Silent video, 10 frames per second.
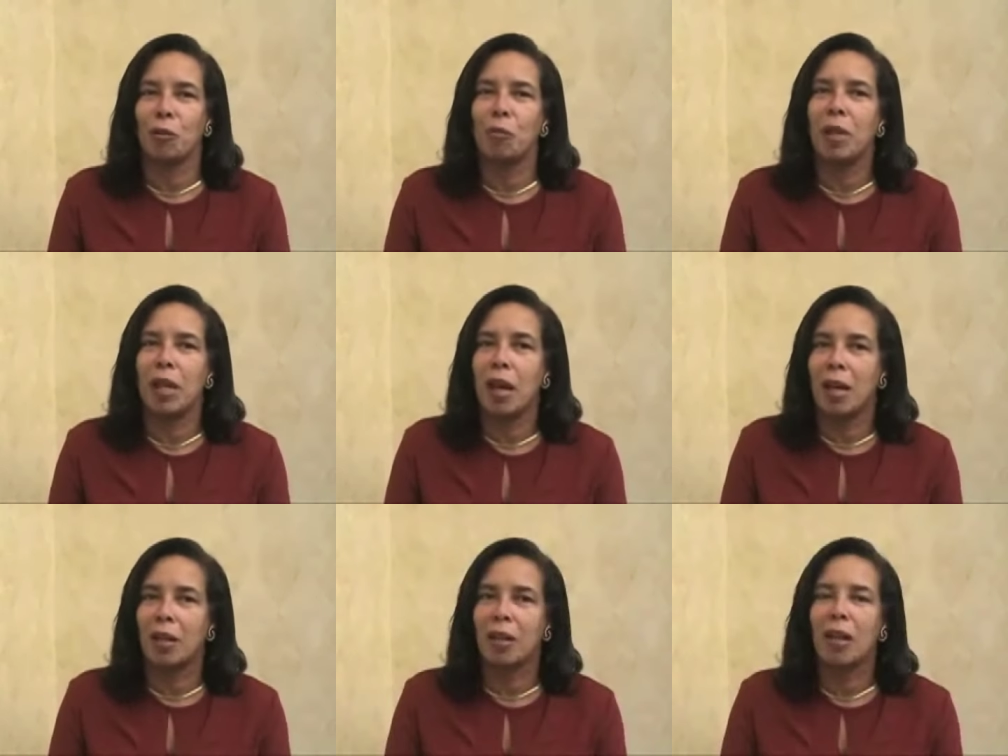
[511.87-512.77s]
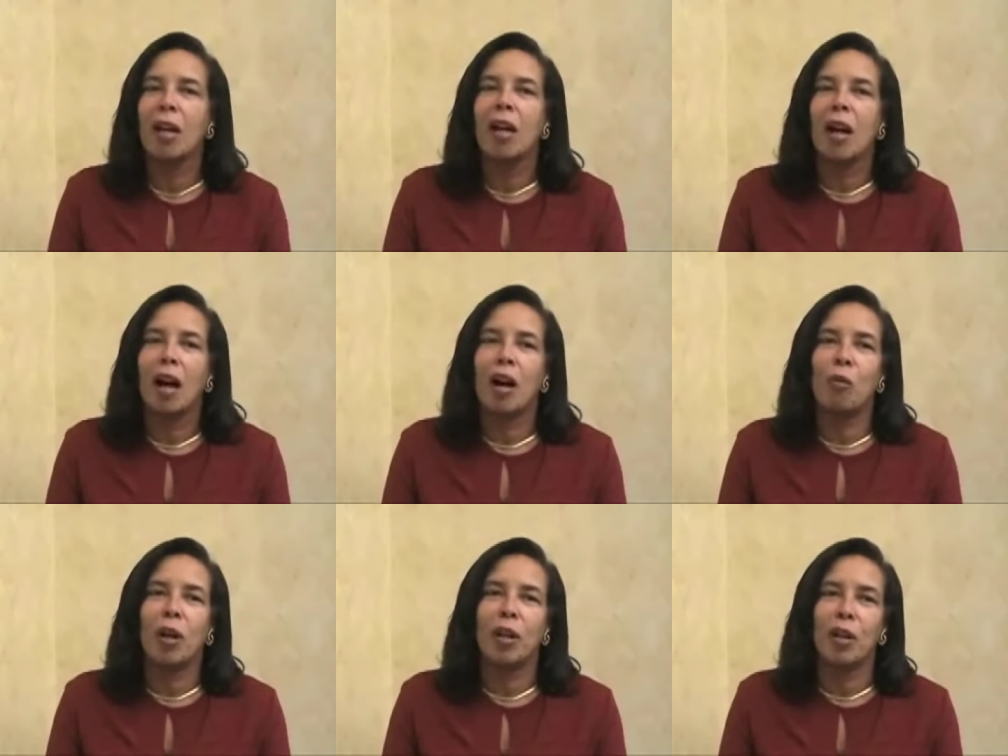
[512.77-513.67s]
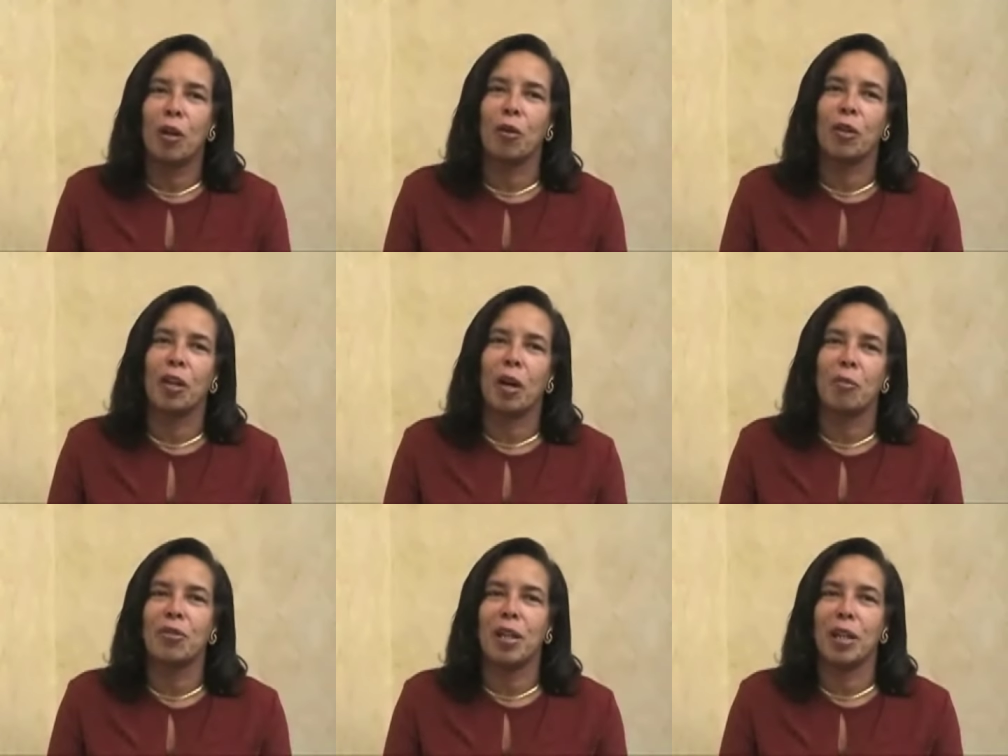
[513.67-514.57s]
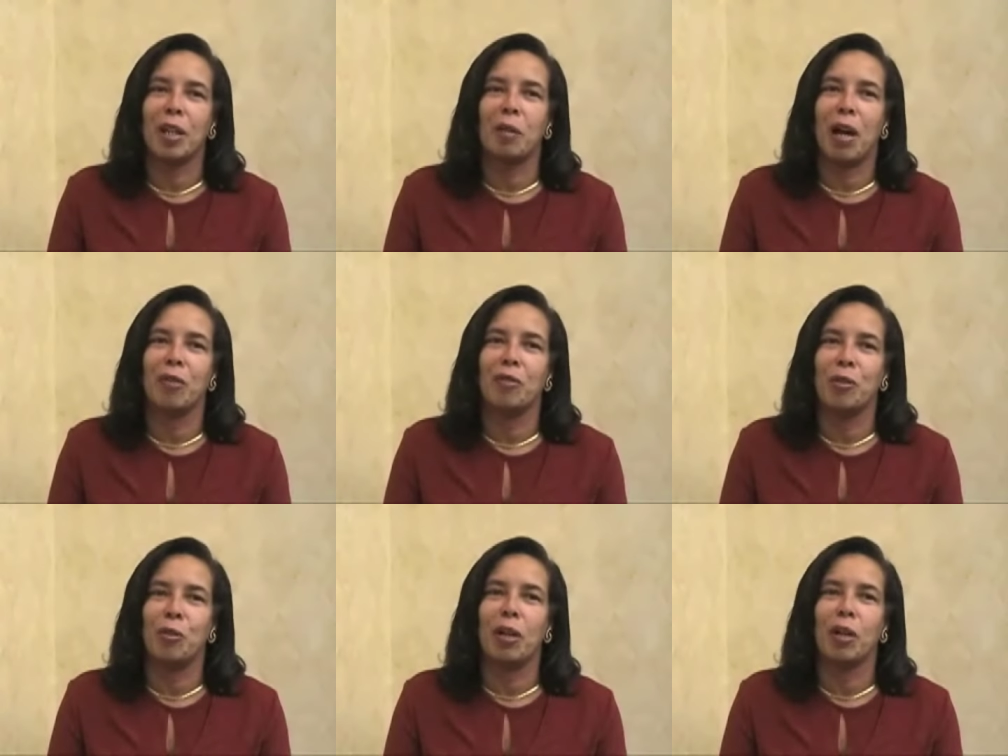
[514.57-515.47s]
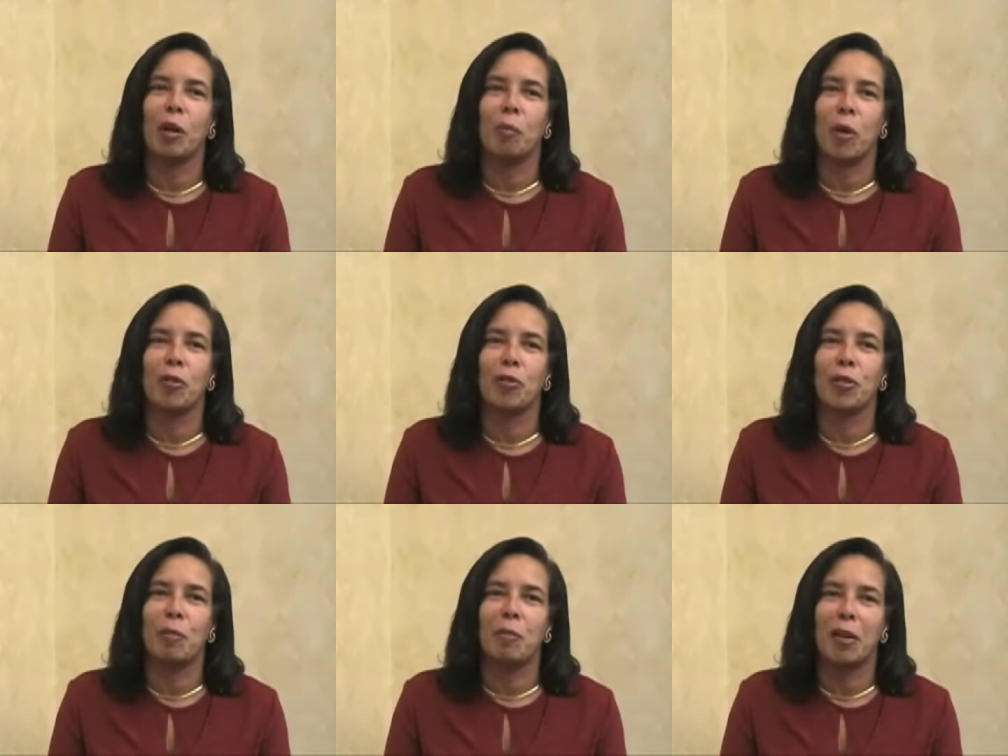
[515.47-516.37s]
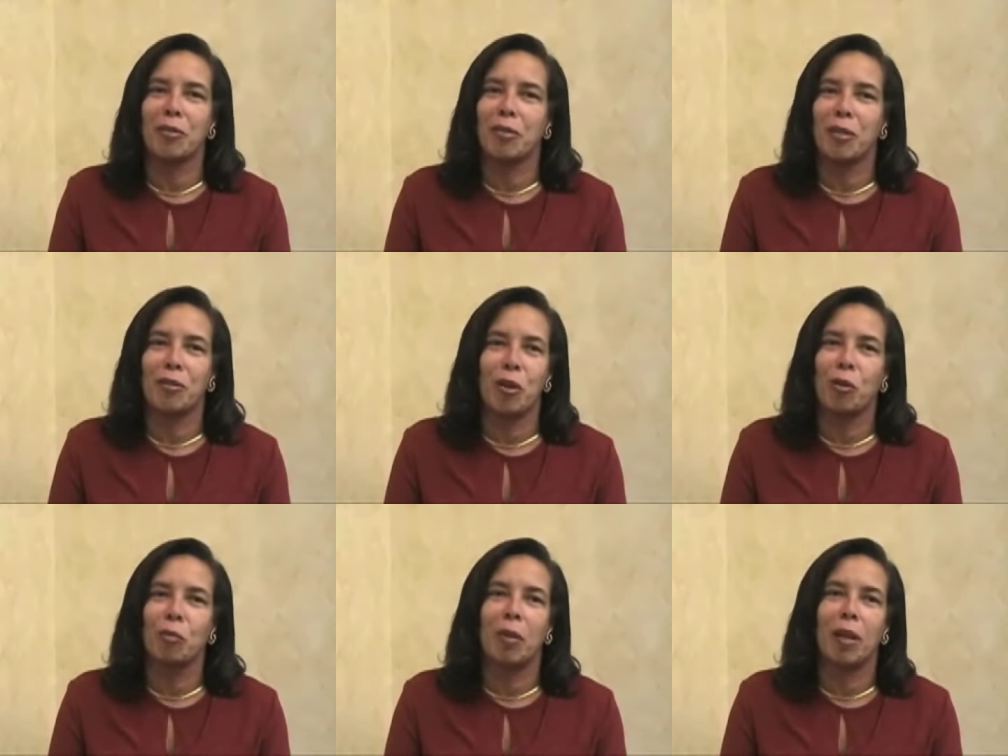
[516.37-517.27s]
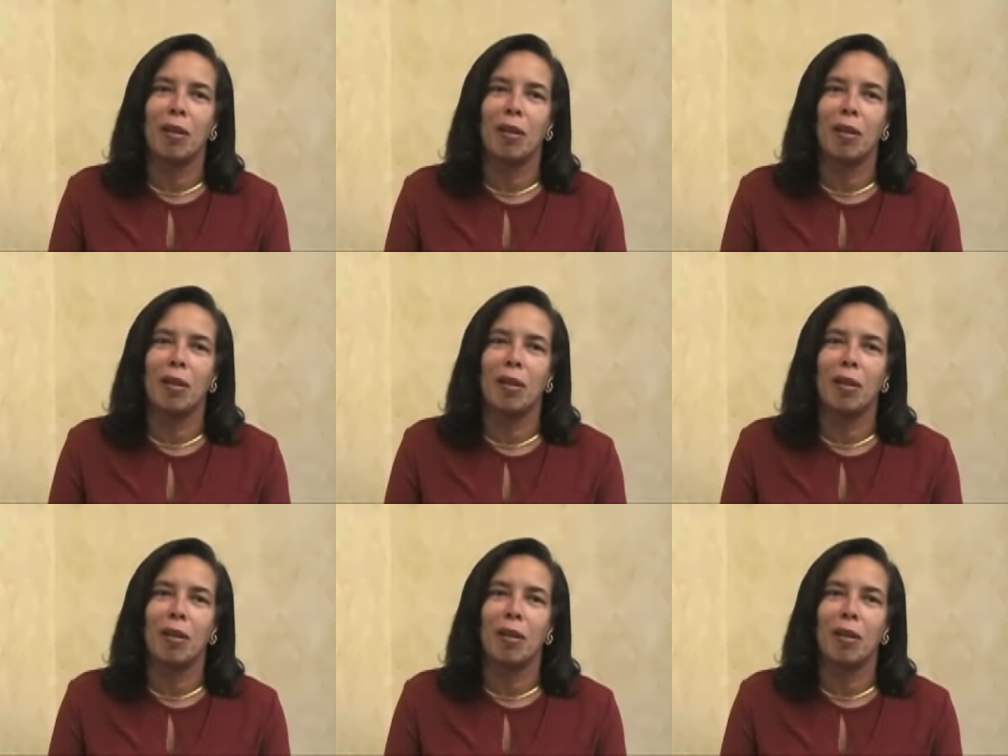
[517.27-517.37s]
me in when he heard that I was thinking about doing emergency medicine, told me